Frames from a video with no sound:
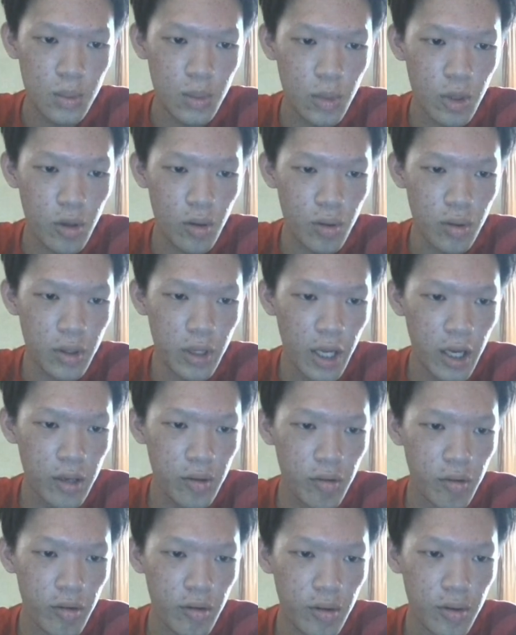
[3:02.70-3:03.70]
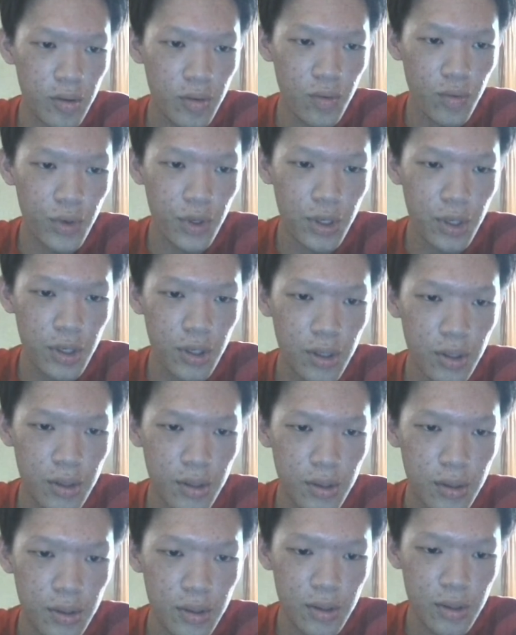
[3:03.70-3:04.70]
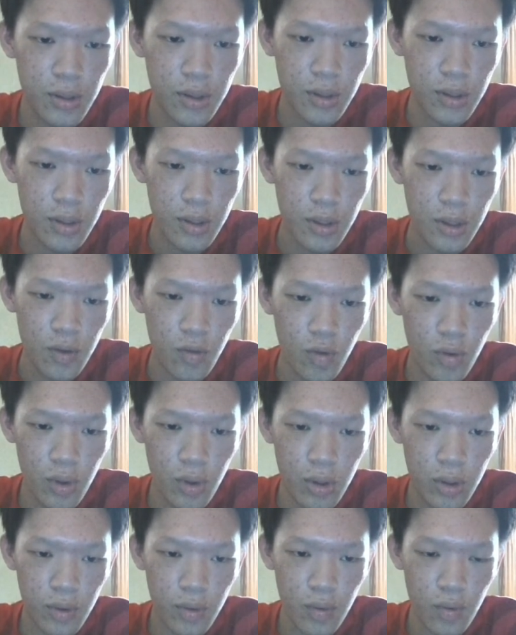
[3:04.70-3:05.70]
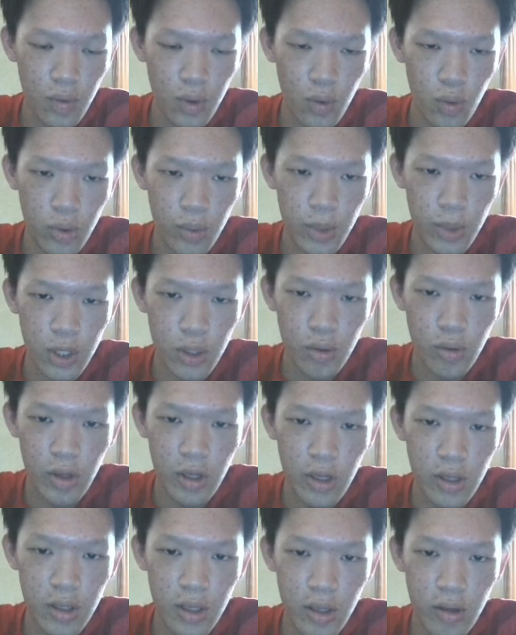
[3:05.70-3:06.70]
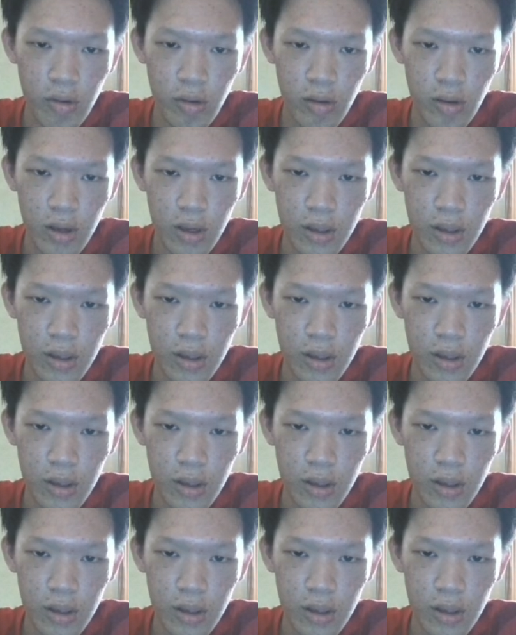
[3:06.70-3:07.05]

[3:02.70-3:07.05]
So next we will be using this